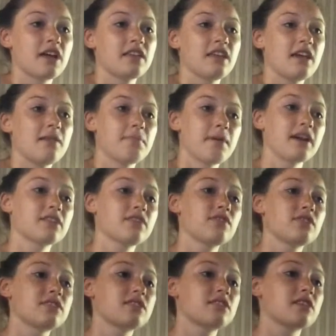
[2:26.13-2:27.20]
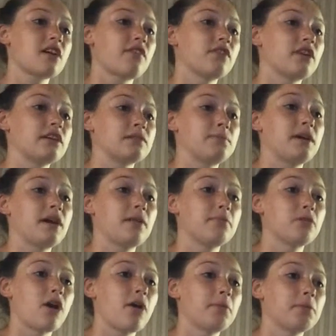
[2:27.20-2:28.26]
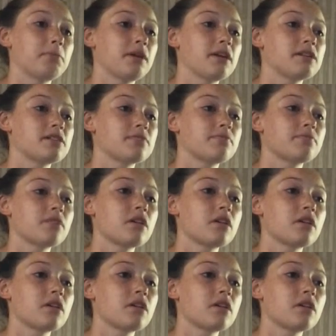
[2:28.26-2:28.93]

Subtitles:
and the impact of this discovery has become commonplace.